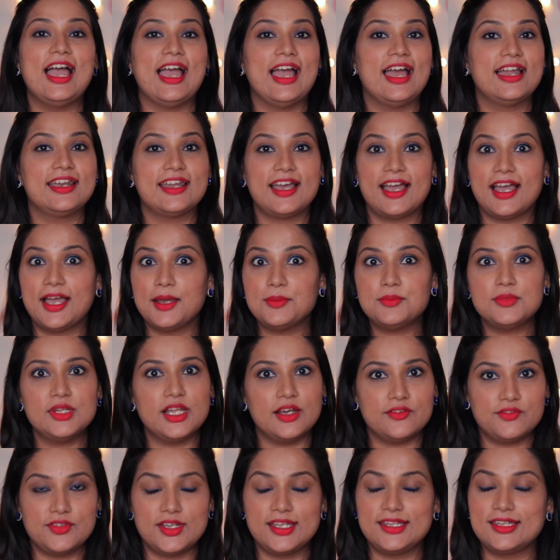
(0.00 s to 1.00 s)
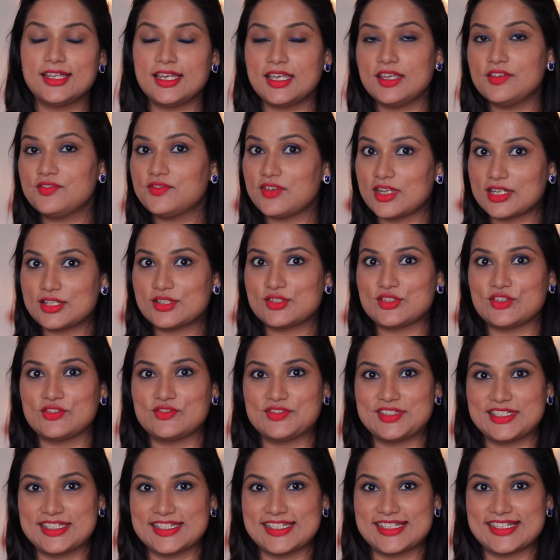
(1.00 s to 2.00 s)
and I'm loving the effect
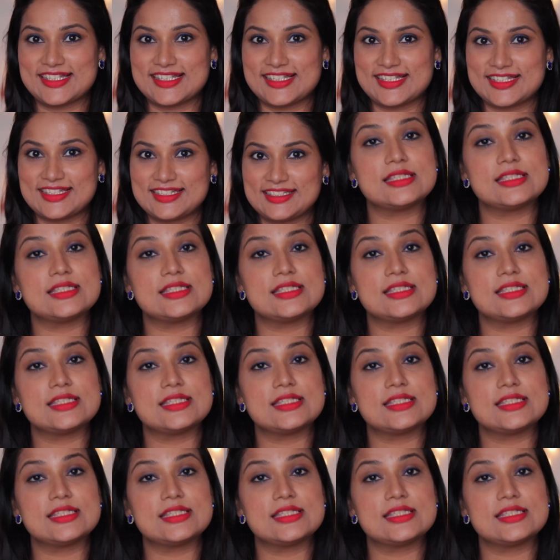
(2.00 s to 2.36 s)
of this.